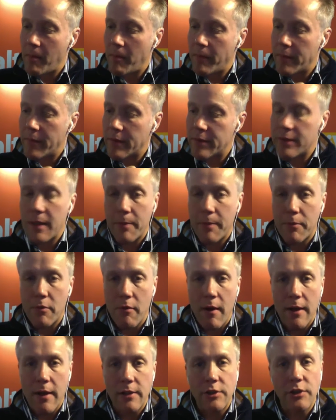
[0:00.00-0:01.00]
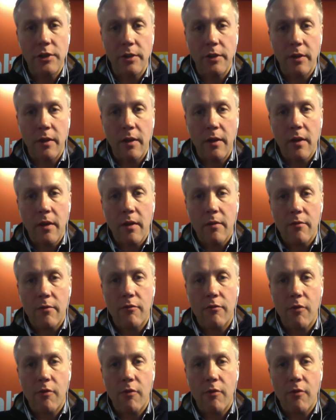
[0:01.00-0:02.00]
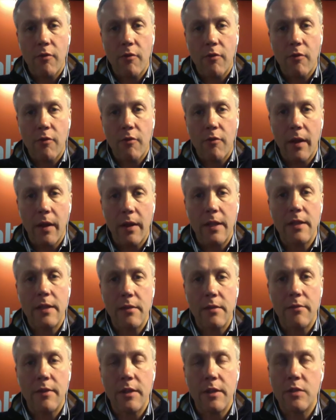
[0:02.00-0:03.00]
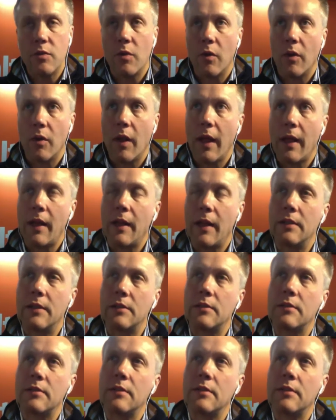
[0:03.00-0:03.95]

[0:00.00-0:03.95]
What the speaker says: separation from an individual, and it's